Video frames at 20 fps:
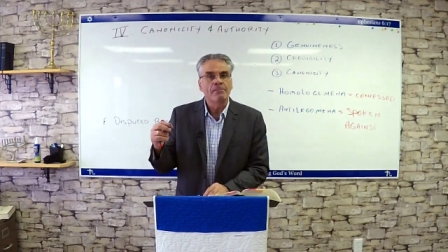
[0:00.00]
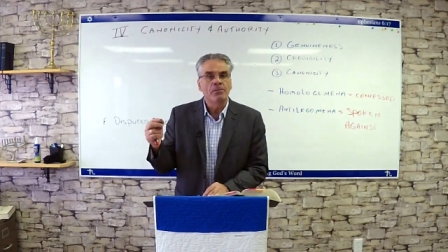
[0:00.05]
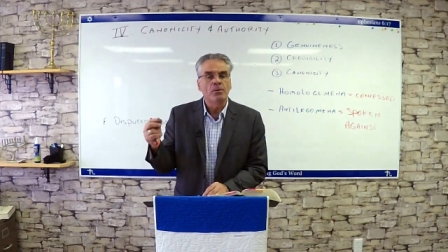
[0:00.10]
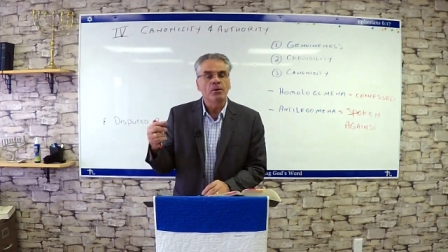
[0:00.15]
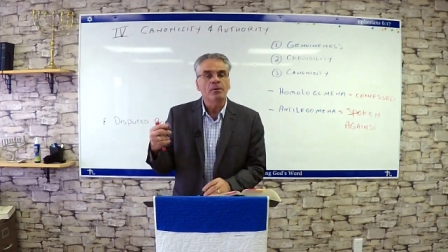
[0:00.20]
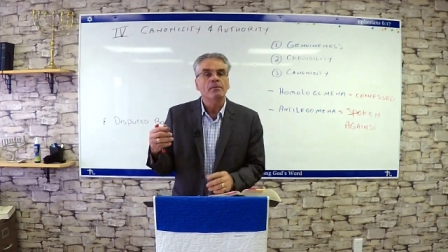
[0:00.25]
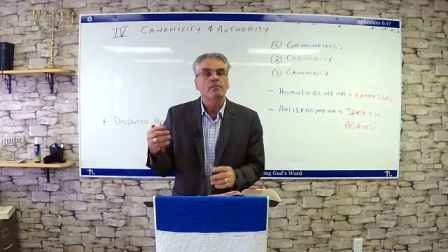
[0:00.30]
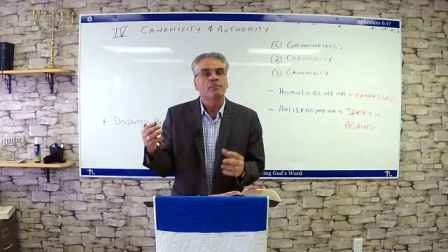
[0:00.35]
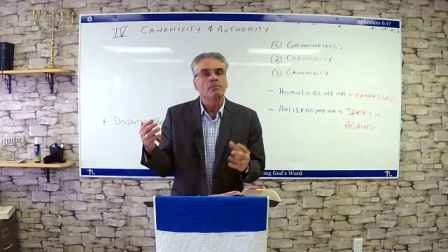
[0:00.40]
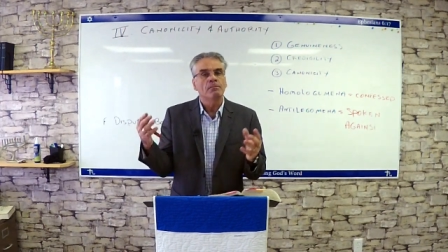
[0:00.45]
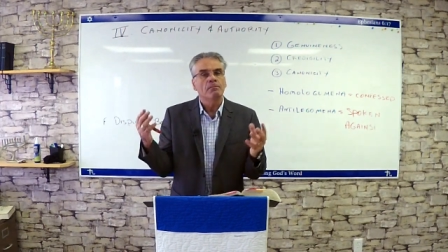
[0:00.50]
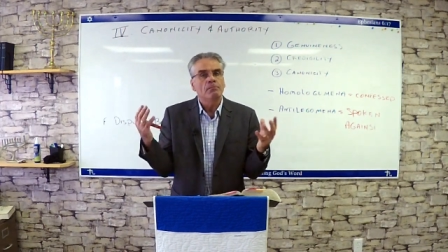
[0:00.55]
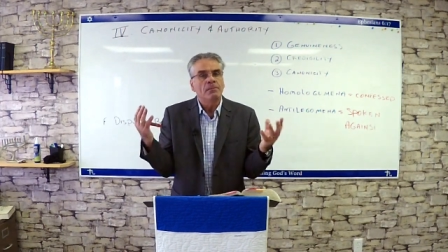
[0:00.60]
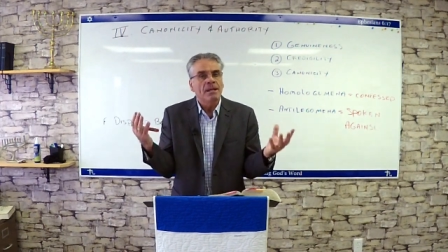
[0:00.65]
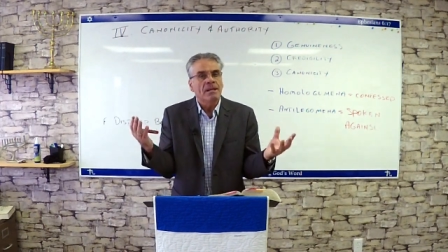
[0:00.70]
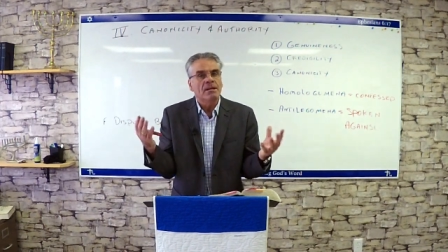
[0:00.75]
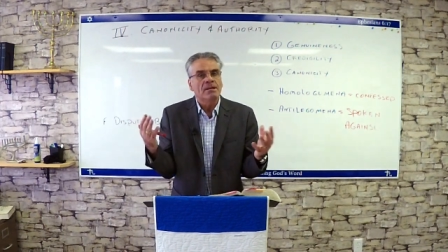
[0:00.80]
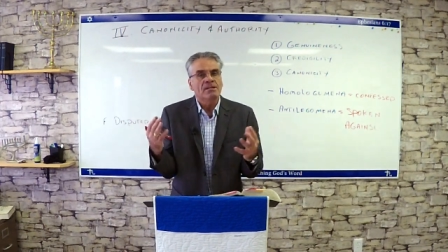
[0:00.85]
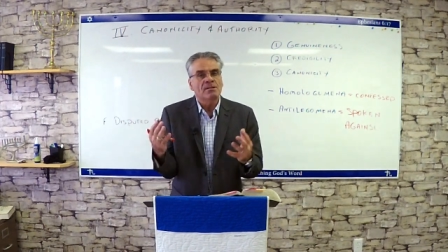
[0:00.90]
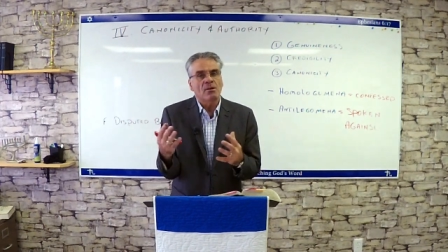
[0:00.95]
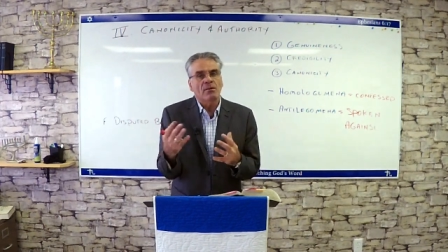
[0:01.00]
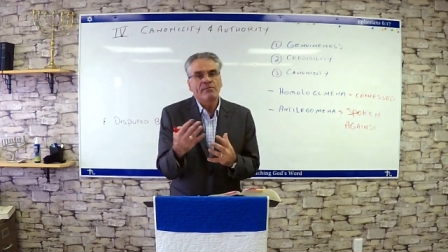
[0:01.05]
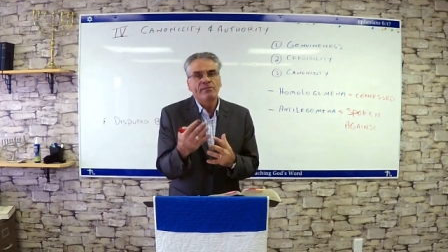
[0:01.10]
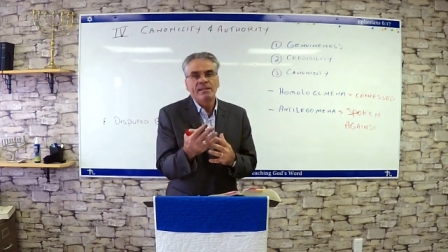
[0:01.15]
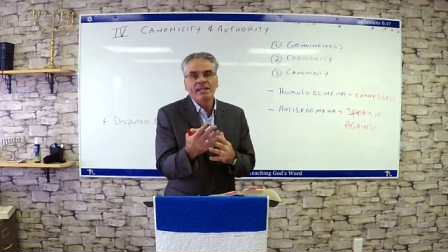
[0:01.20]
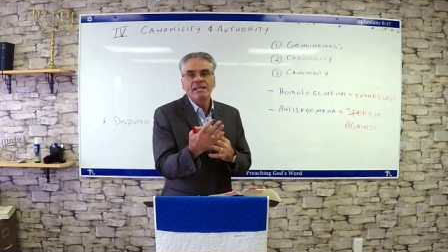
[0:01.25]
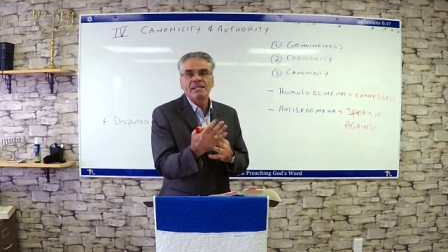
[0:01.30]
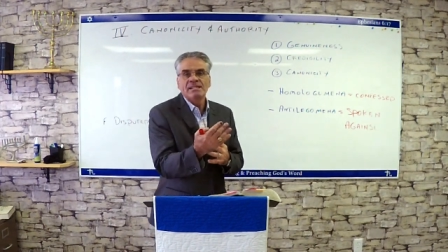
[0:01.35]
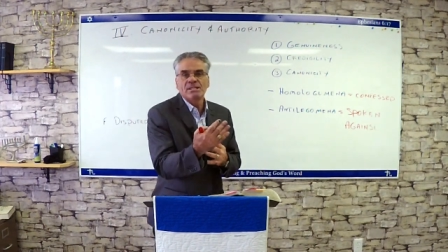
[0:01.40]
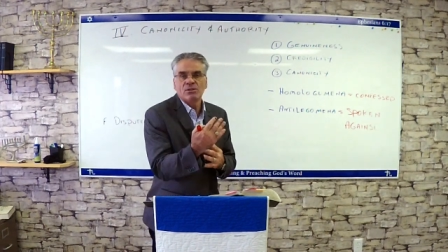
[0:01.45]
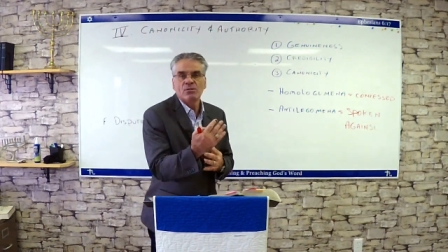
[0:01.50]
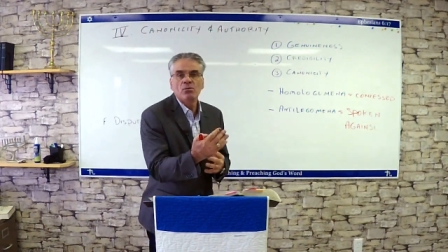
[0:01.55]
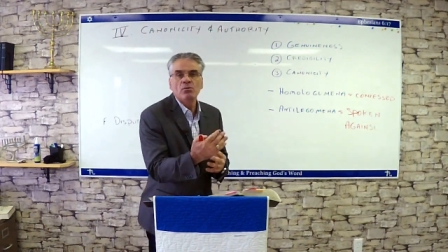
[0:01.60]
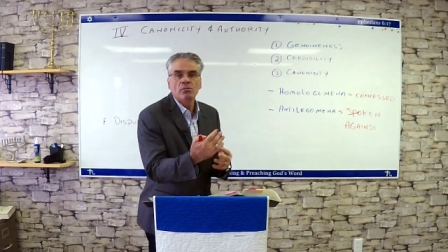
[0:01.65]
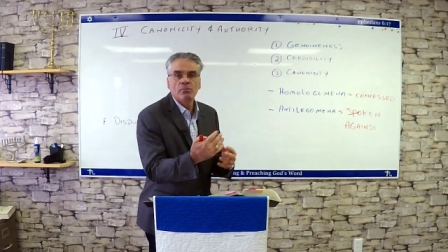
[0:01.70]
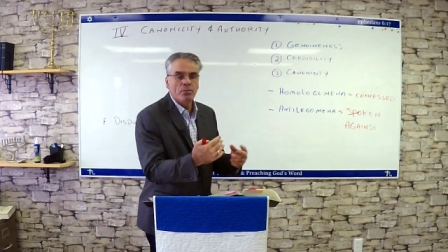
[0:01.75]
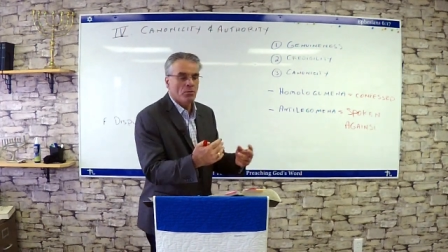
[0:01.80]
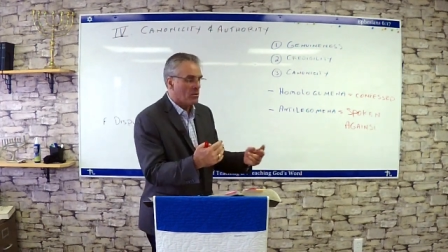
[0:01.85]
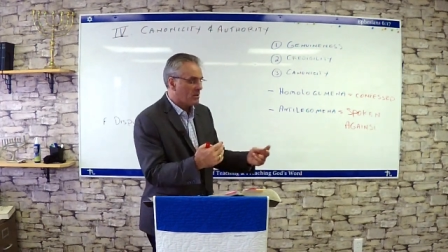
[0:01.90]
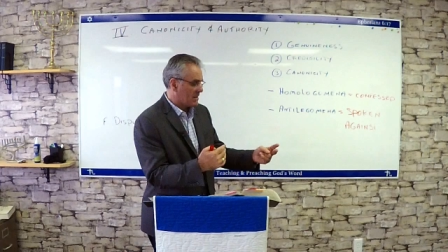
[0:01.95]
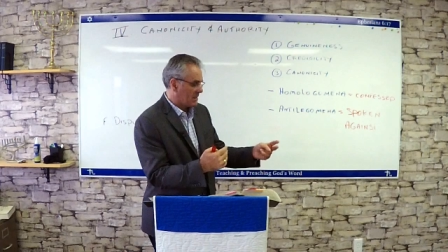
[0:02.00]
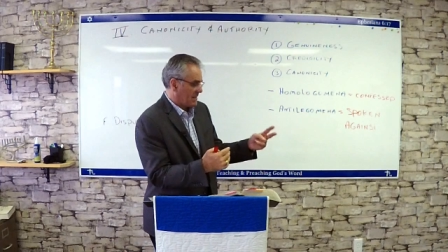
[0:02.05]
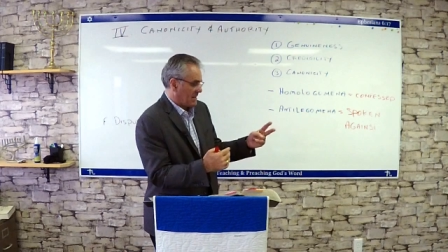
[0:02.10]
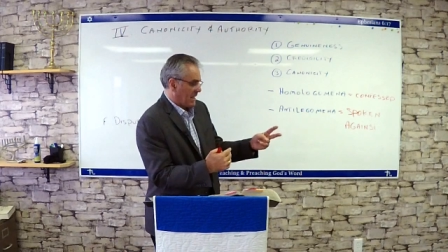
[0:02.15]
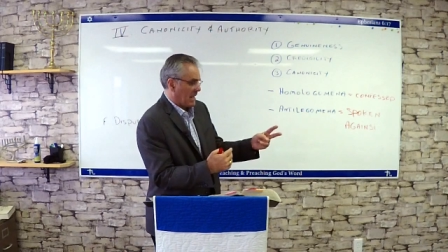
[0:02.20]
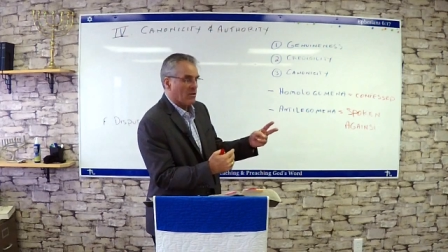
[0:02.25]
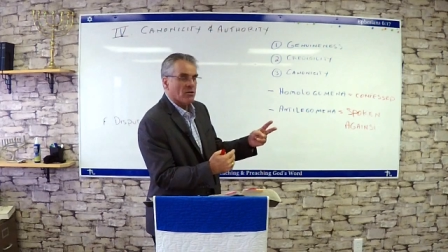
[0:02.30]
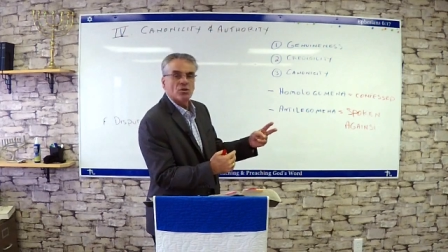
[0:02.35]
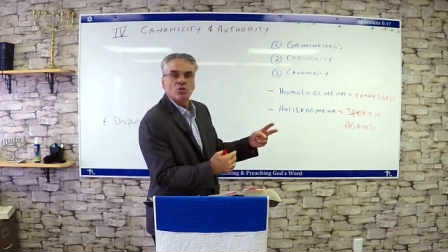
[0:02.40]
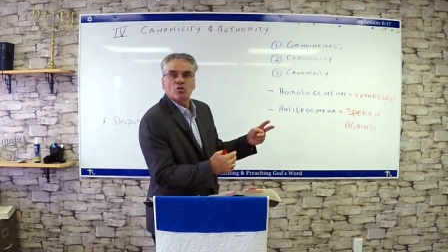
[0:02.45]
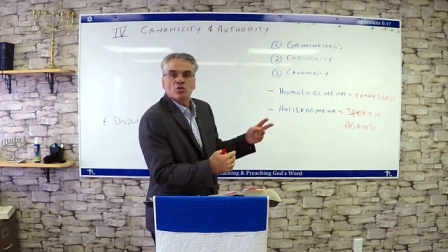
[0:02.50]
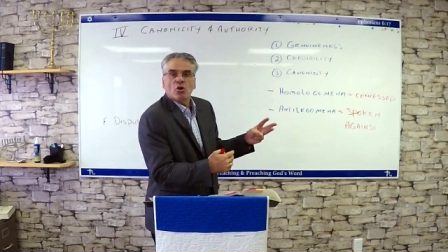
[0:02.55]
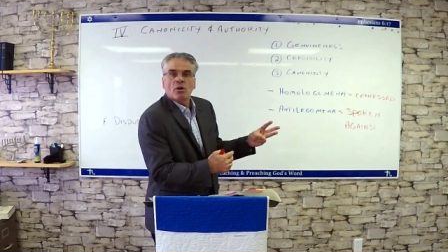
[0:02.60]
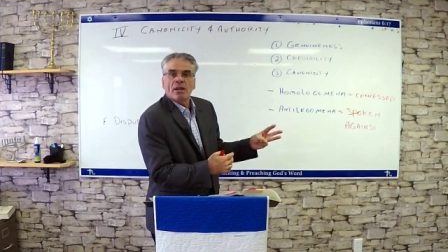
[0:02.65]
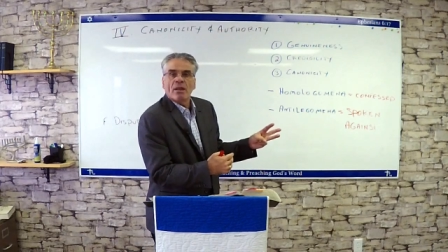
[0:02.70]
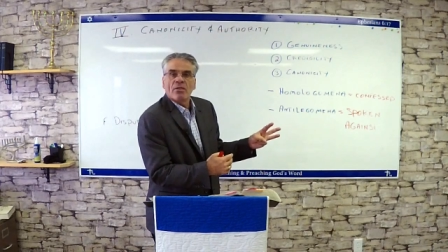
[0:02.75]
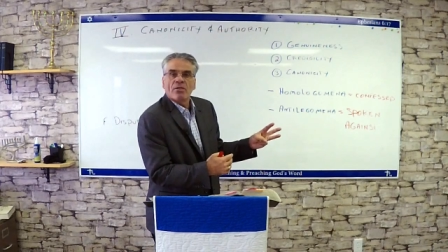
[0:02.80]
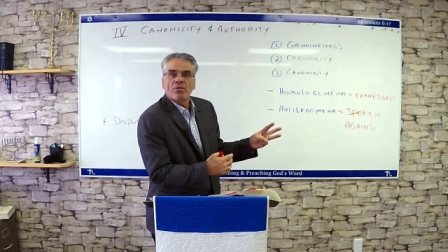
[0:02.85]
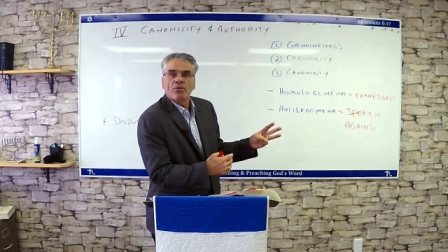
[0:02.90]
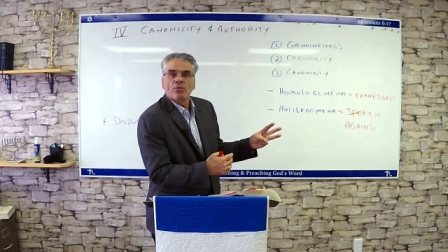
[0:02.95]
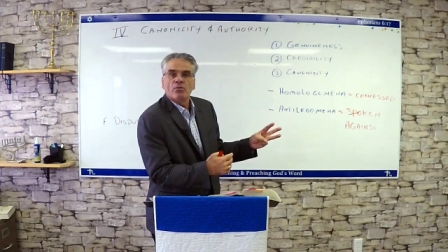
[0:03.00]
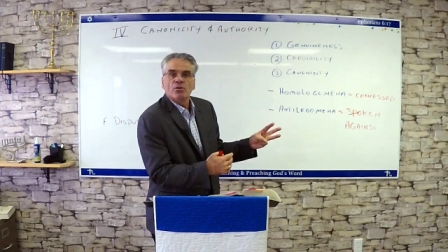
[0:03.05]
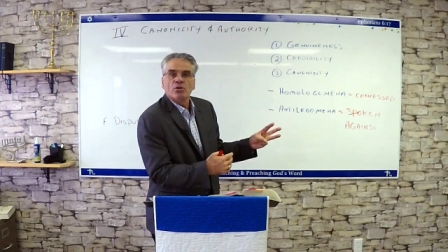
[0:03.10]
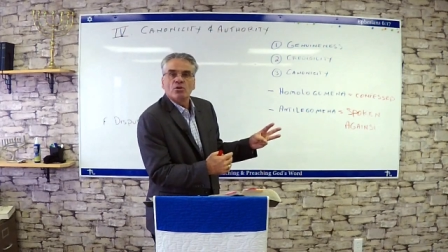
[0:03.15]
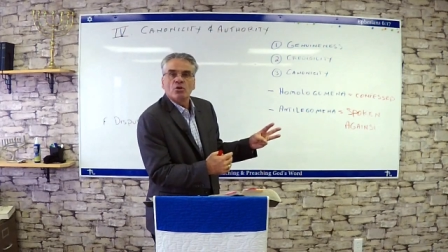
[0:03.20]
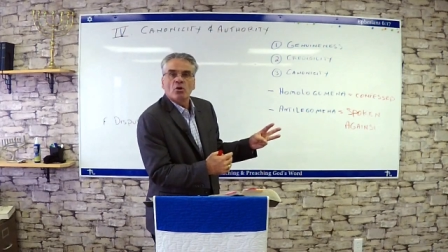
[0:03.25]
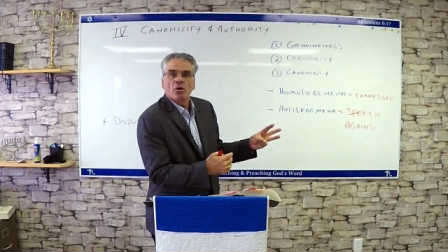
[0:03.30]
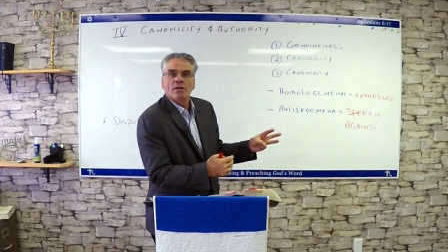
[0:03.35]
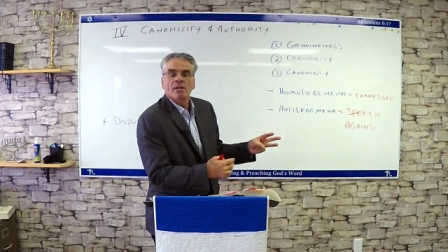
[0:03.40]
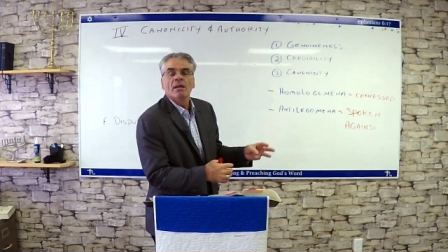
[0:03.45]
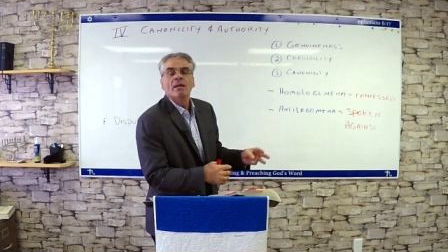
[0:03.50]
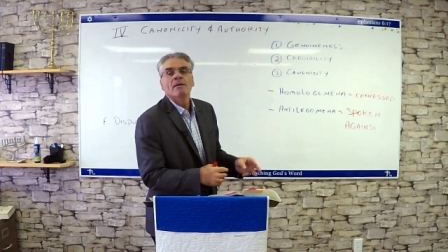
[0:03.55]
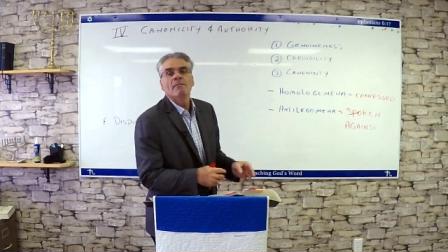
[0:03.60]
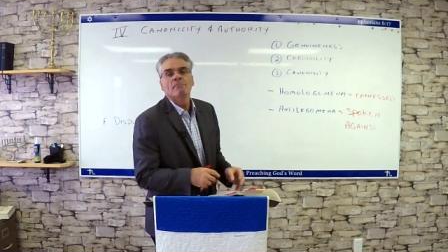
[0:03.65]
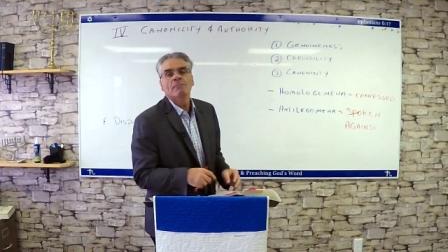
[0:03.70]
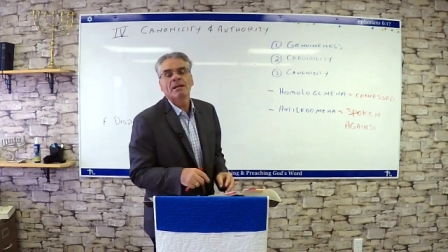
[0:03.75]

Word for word: put, because of these two books, Second John and Third John,